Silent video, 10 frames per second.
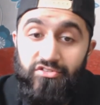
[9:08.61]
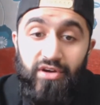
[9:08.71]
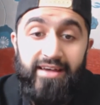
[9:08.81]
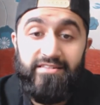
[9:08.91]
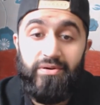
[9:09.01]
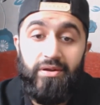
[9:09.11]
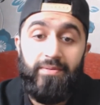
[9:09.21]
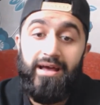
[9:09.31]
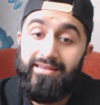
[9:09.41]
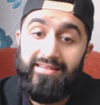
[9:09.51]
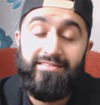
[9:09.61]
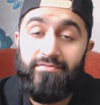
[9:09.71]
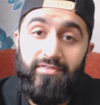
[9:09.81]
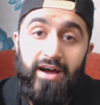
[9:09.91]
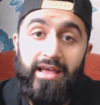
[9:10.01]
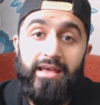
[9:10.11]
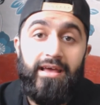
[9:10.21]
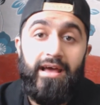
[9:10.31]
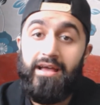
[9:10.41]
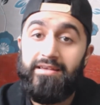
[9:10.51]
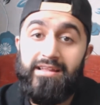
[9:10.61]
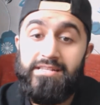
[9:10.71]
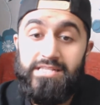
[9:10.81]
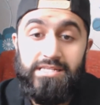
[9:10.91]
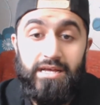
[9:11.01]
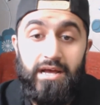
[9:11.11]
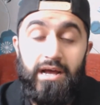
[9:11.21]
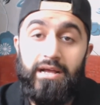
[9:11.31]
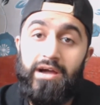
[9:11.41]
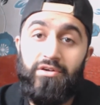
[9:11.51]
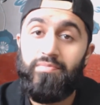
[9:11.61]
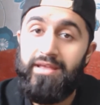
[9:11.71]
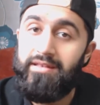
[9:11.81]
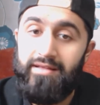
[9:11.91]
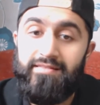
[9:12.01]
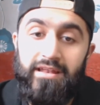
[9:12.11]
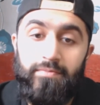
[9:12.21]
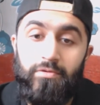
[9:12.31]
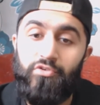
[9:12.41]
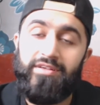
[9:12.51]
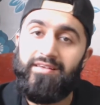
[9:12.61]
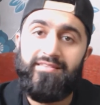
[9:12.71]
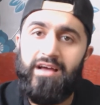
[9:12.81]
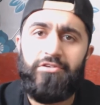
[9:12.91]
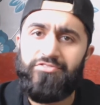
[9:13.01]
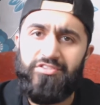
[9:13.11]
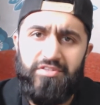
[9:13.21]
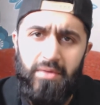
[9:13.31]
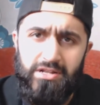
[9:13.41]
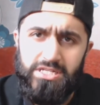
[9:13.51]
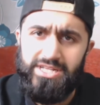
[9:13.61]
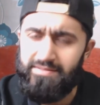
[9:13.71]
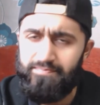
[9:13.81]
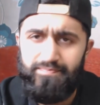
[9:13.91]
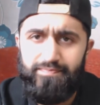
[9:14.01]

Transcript: he tries to put up a decent fight against Gato, but he does end up losing because Gato's just a monster, and